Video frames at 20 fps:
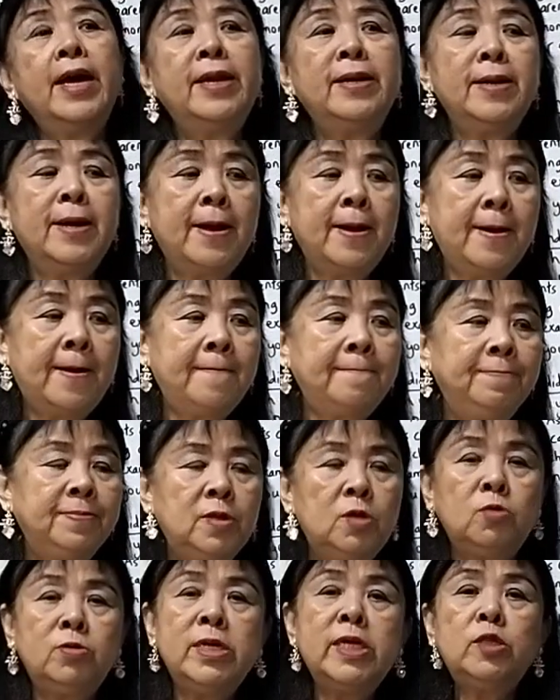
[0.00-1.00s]
And
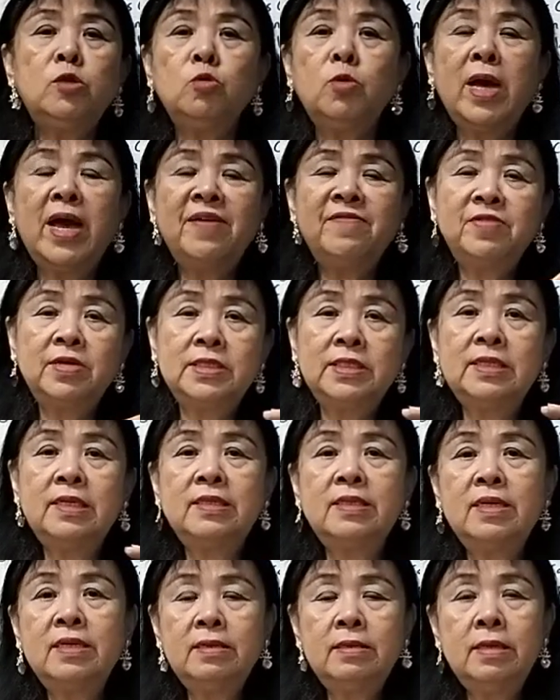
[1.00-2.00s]
you need to have a
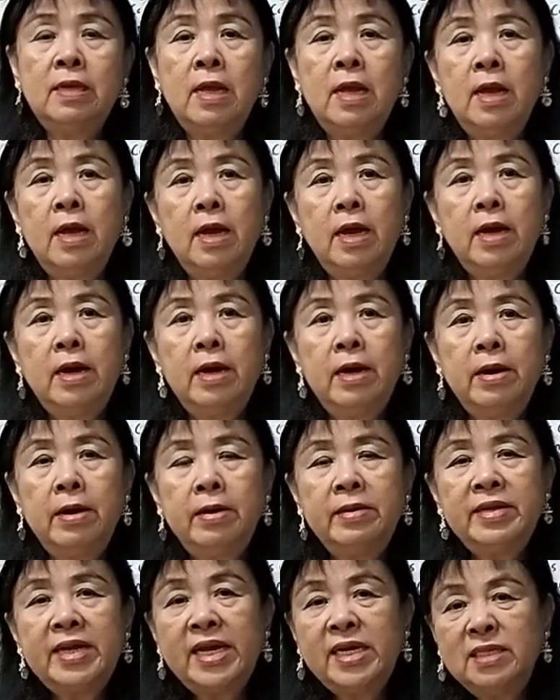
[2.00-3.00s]
certain,
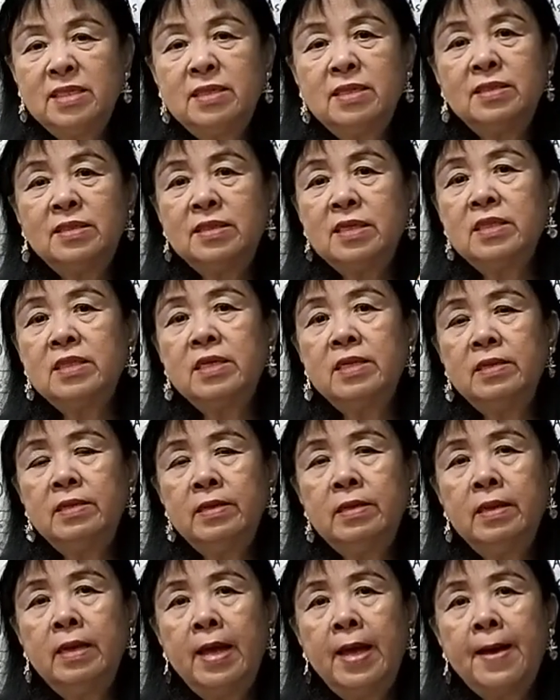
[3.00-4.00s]
there is a
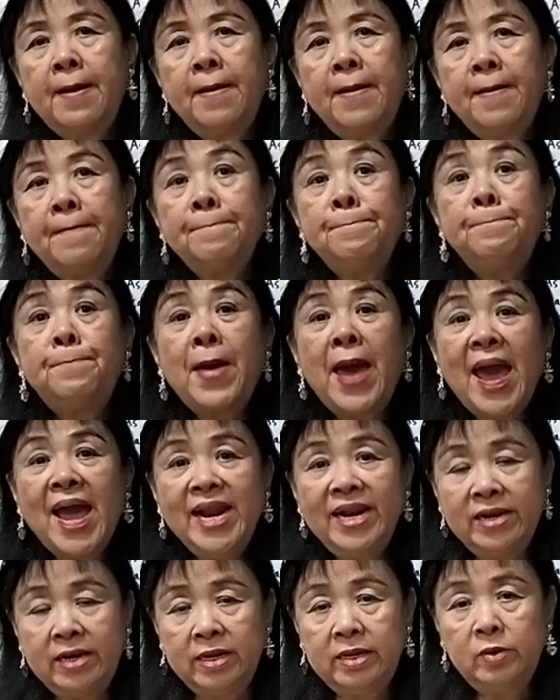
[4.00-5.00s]
certain
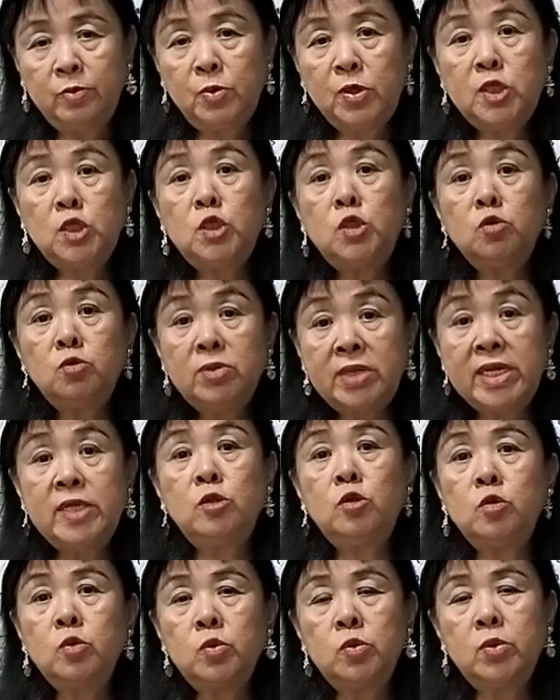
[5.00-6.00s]
band which you
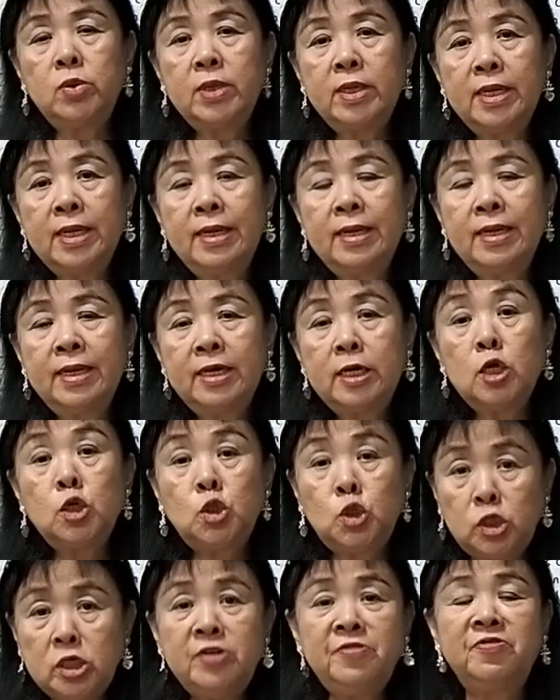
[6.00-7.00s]
need to
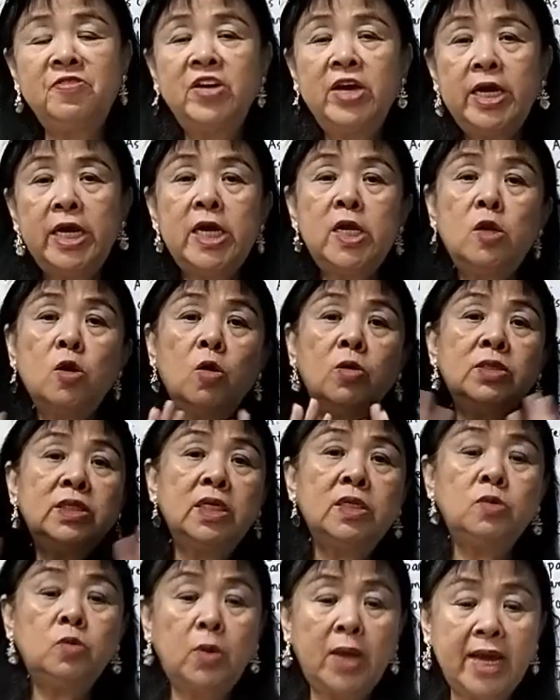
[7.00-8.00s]
achieve in
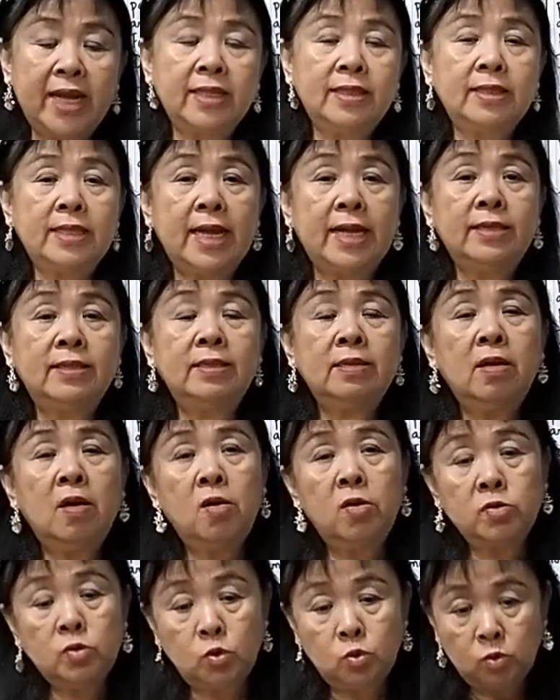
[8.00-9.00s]
order to attend
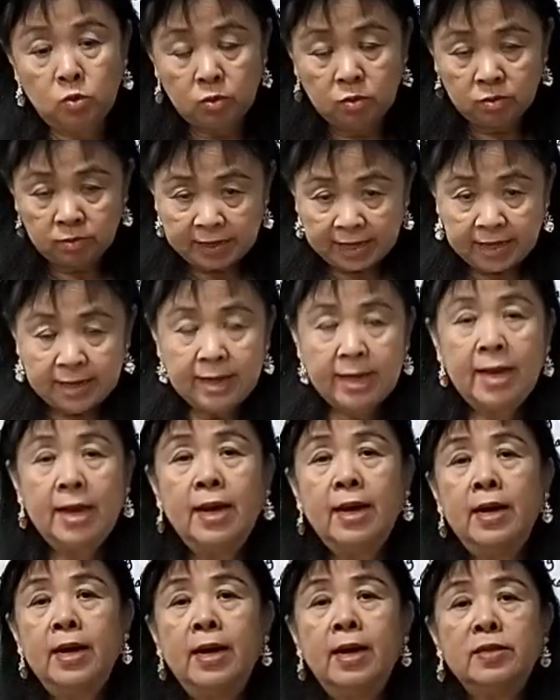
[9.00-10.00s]
or
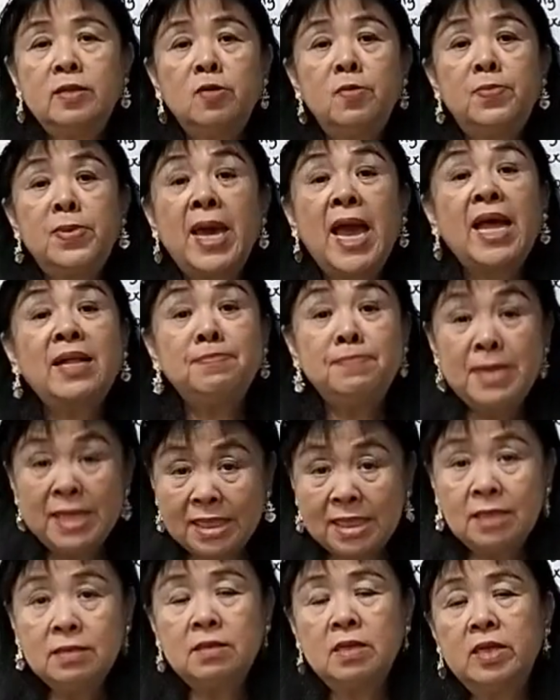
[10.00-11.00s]
to be
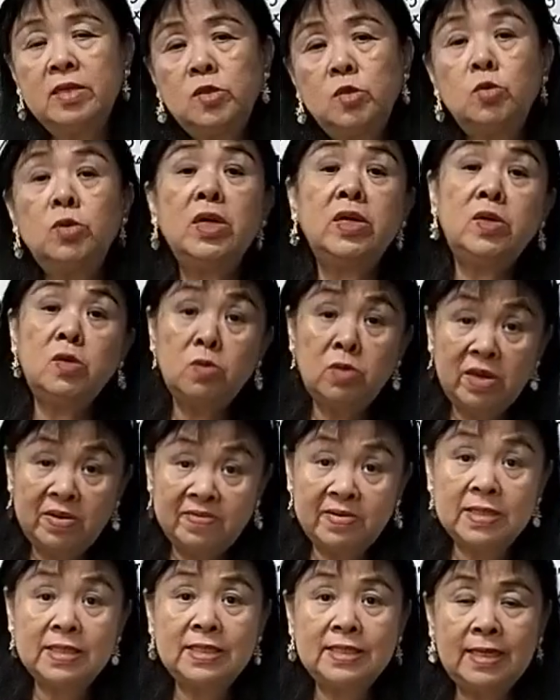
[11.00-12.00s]
admitted to the
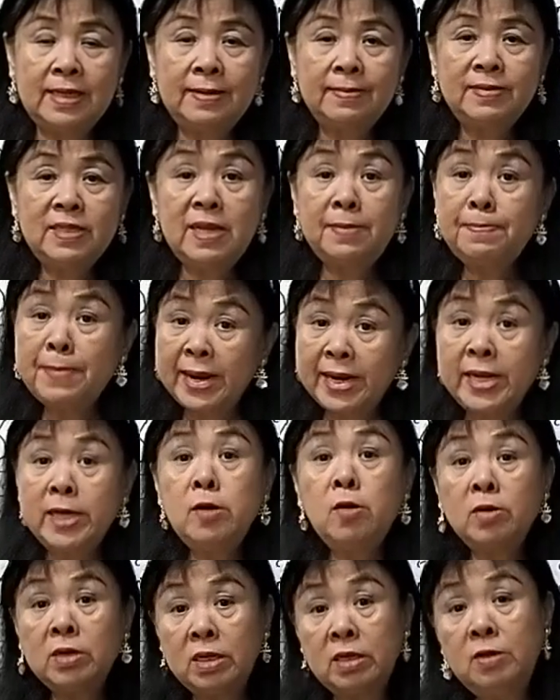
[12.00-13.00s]
university,
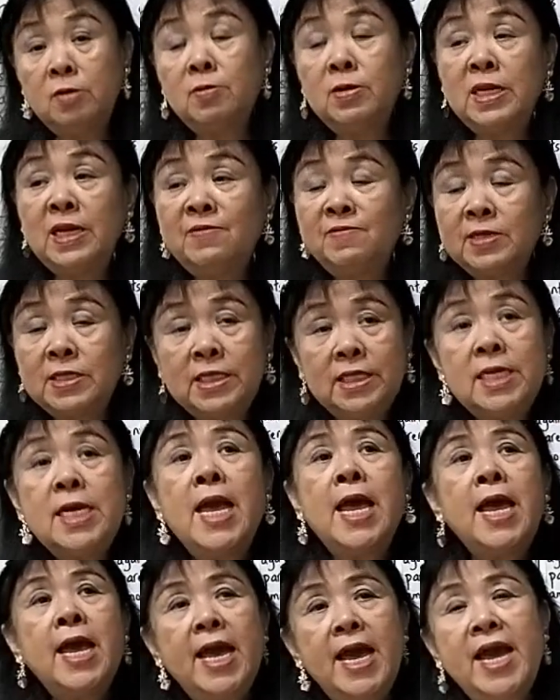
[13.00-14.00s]
depending on the
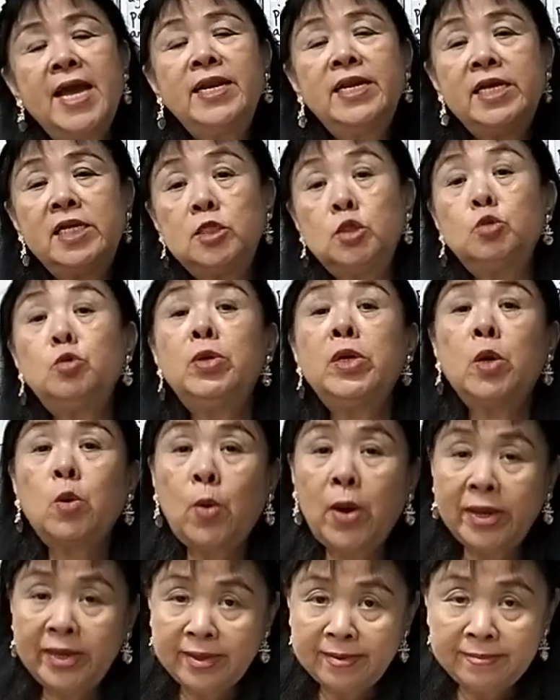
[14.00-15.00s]
university and its
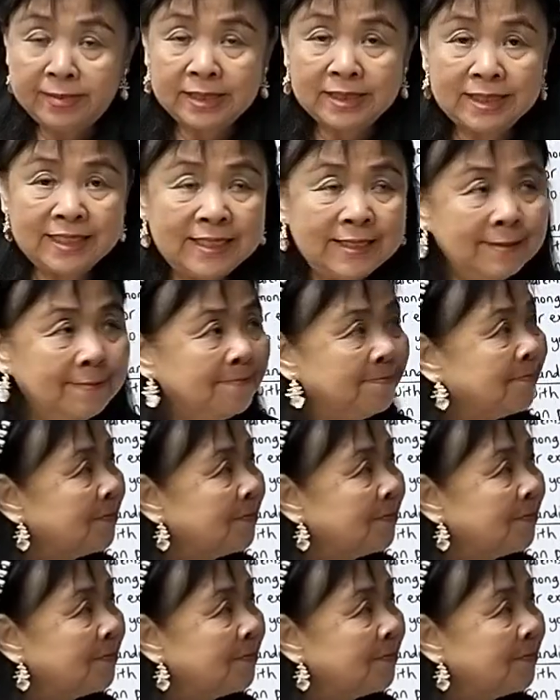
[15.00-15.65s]
requirements.